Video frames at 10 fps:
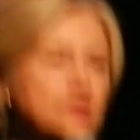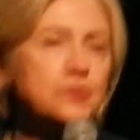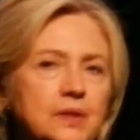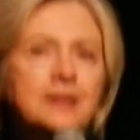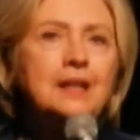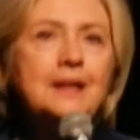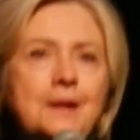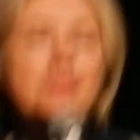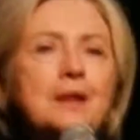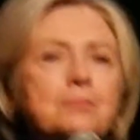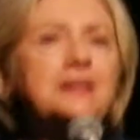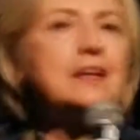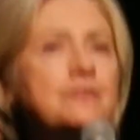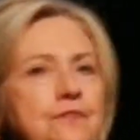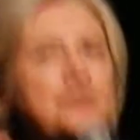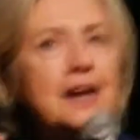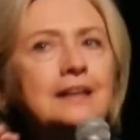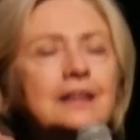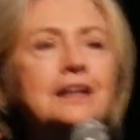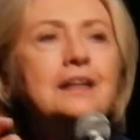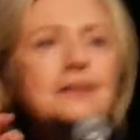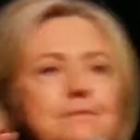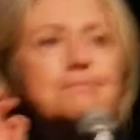country. But then finally,